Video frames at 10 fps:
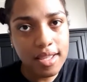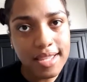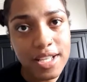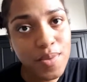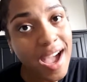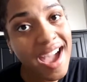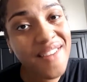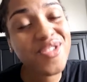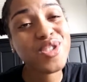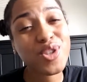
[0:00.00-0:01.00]
that's why I
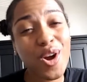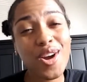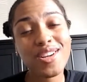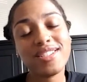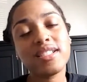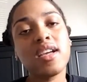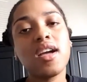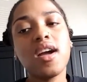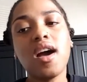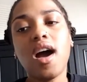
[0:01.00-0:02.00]
have the scars.
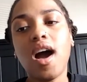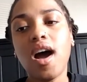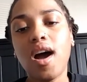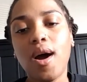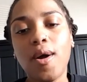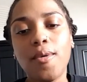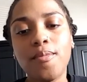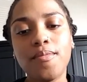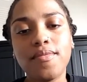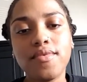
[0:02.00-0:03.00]
Um,
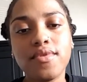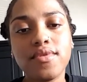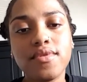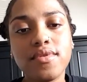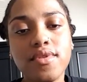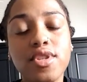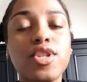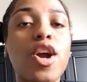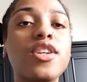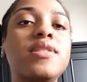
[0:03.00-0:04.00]
the
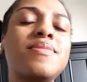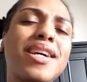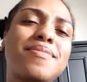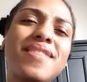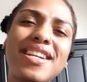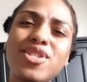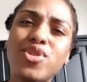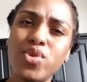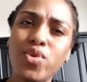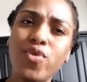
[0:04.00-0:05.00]
scars, sometimes I
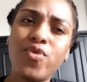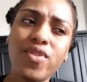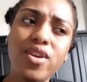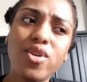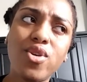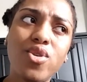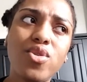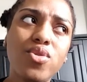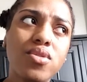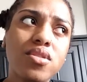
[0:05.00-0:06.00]
do
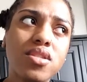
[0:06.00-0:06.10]
feel